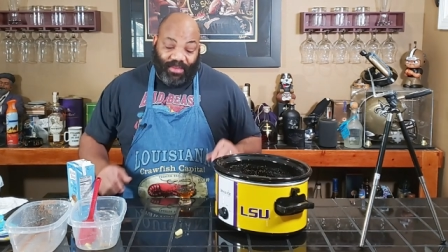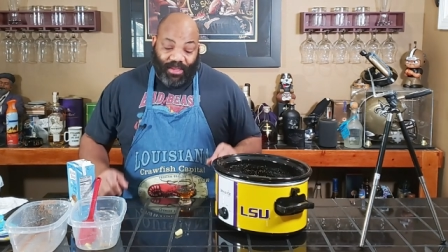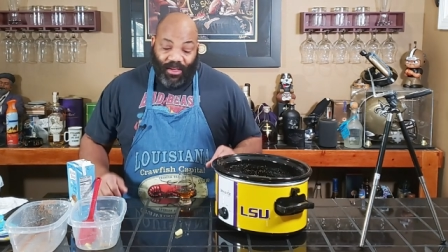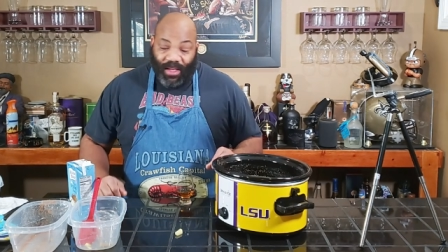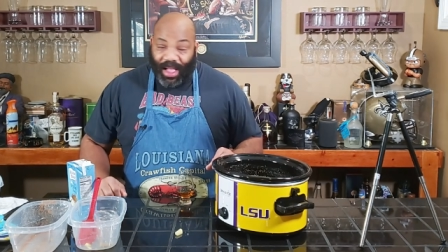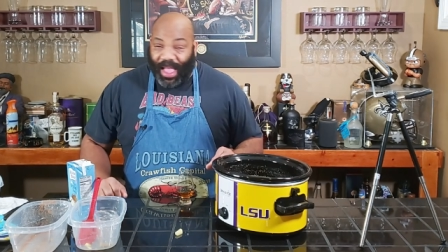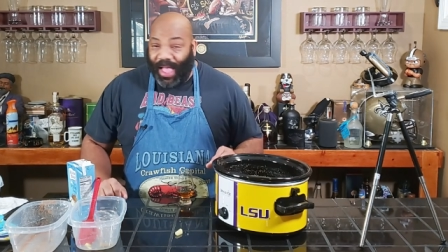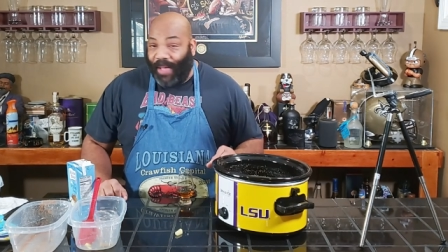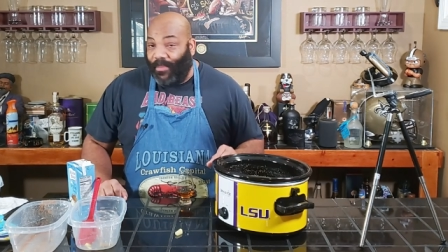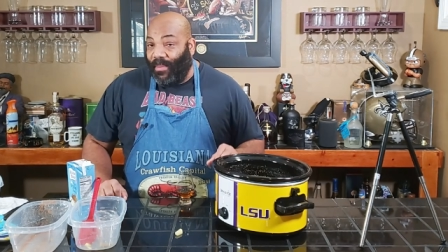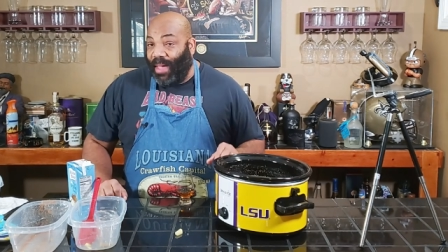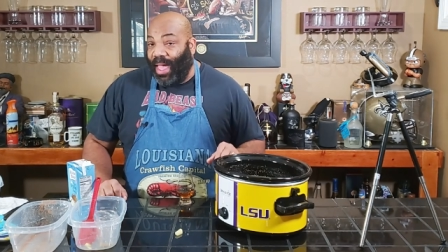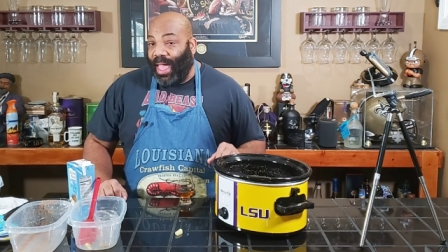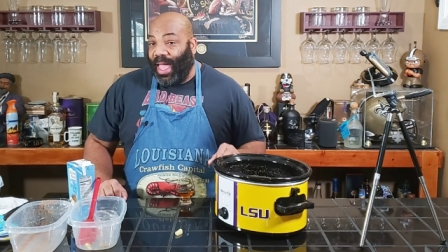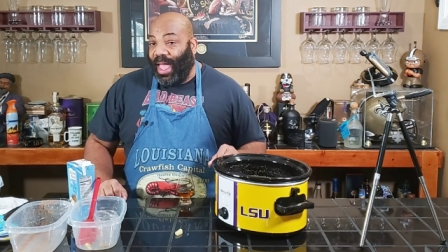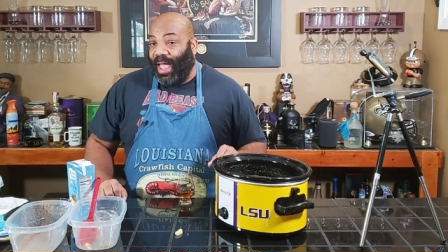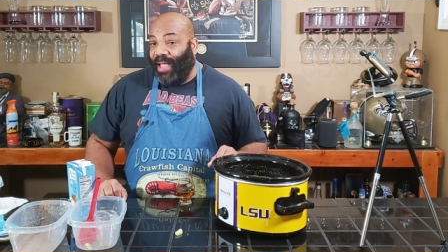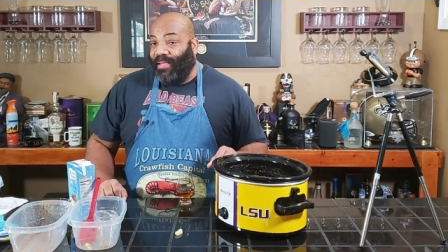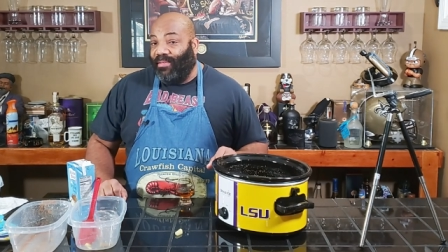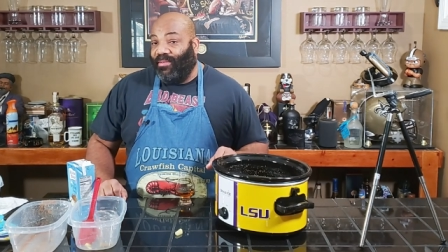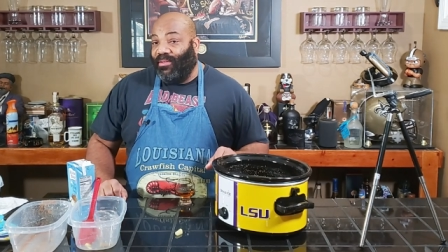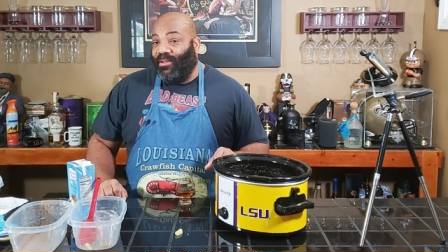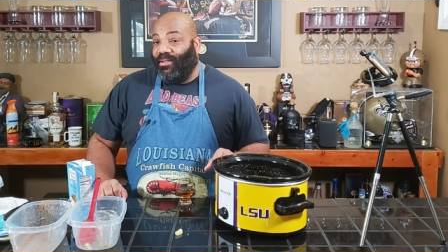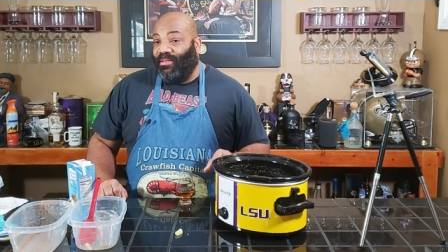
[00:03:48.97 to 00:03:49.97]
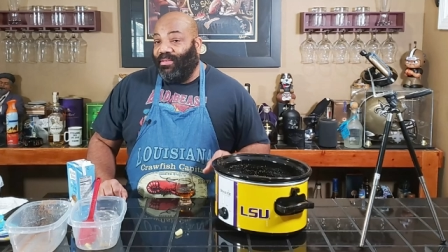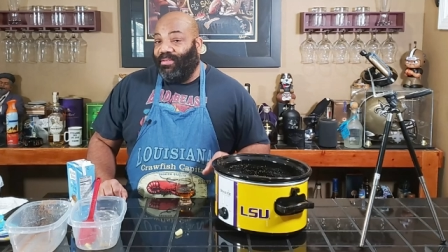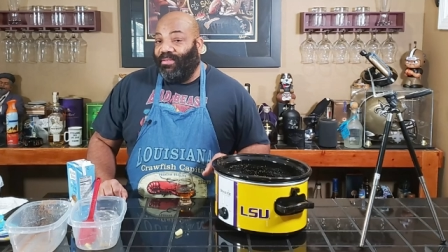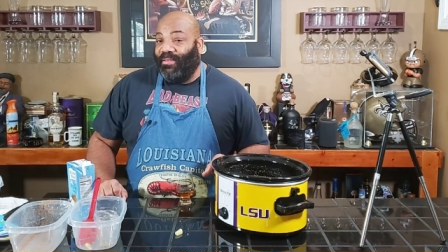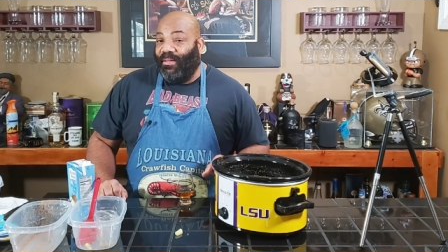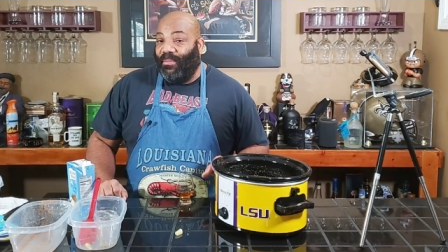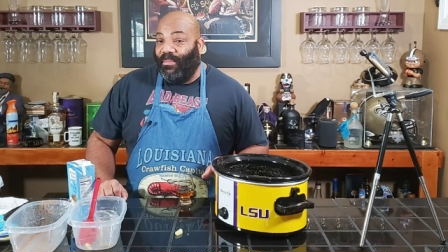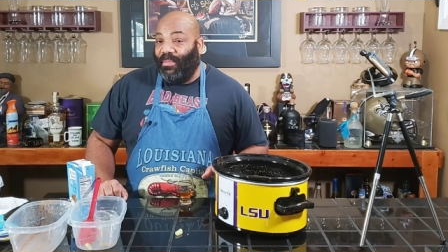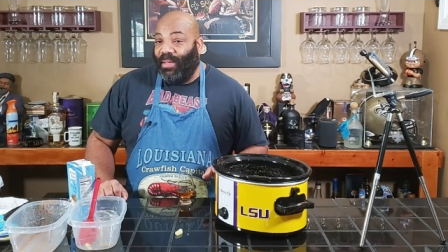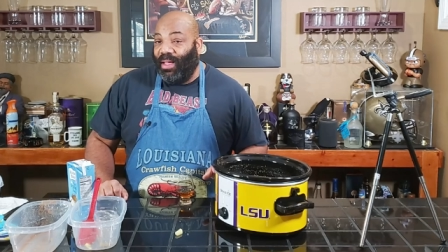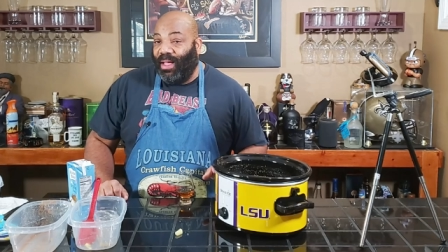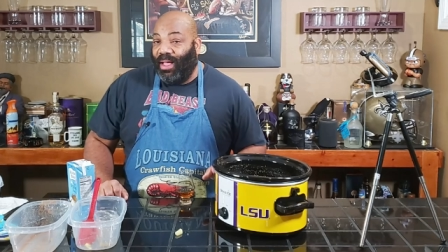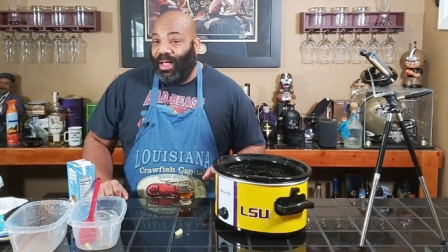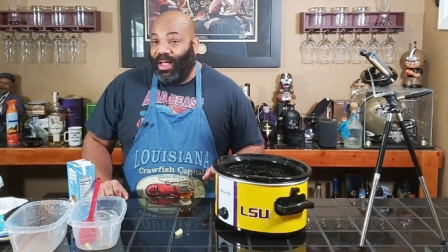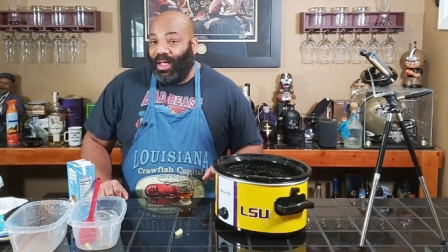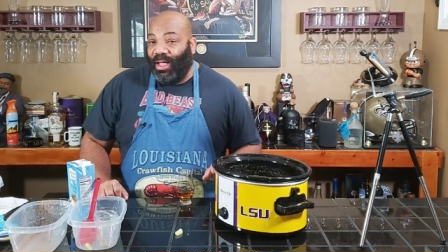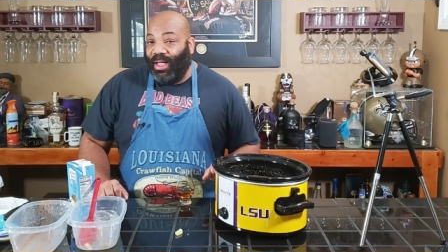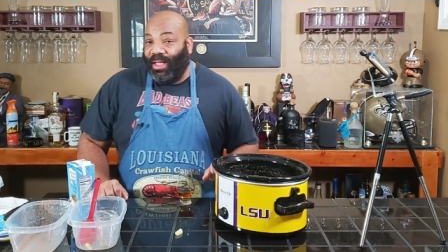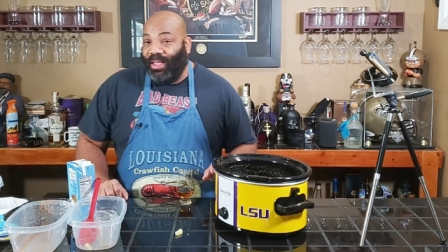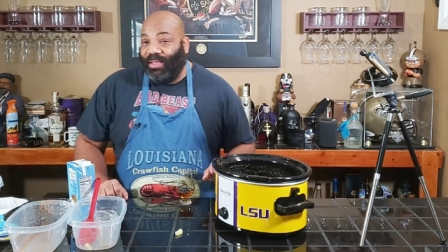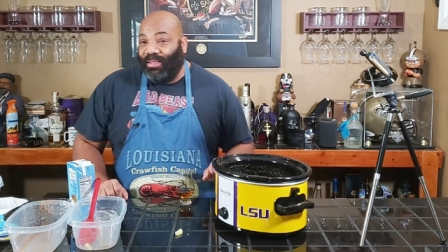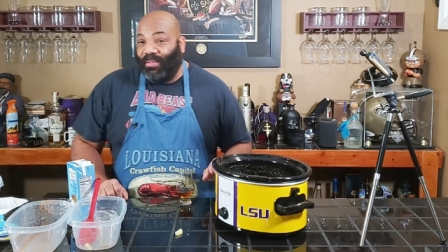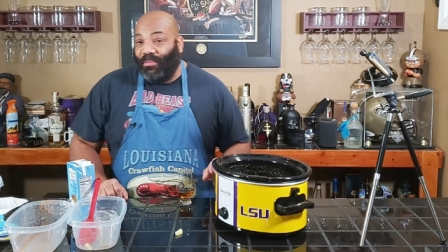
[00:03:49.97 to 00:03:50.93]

so I got my hands on some uh,